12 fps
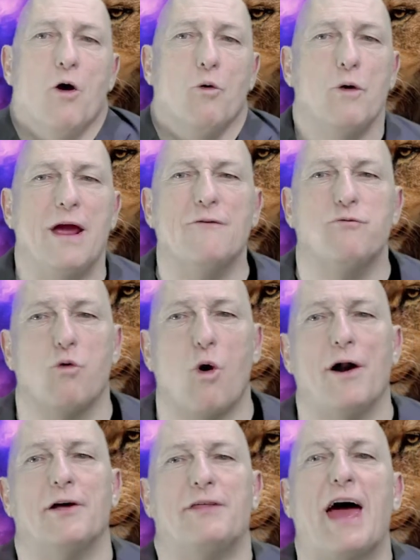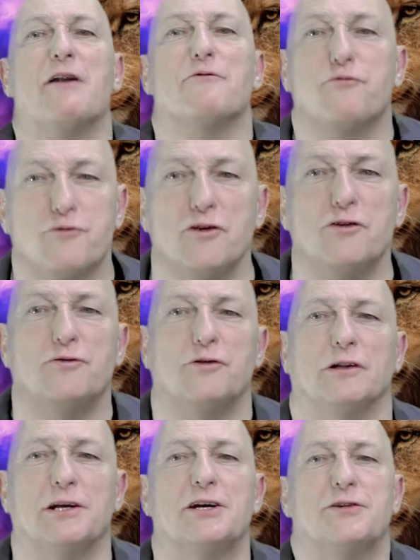We've wanted that
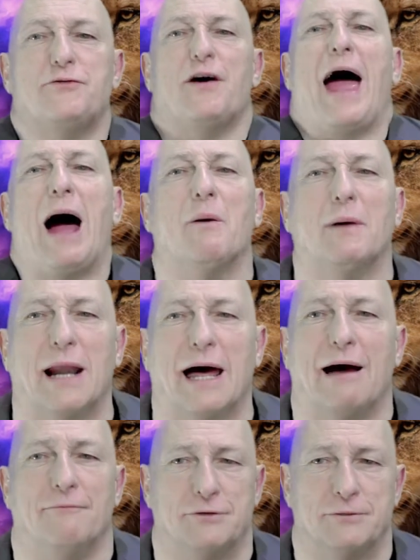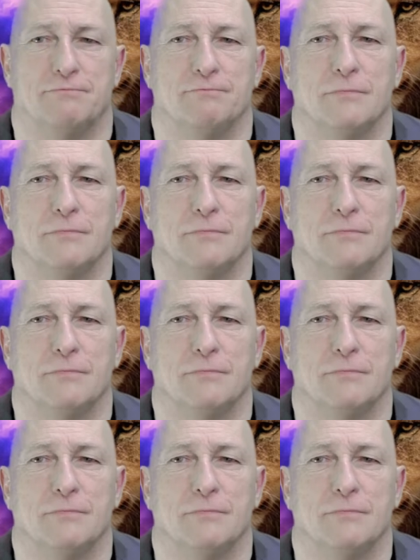fruitfulness for our lives.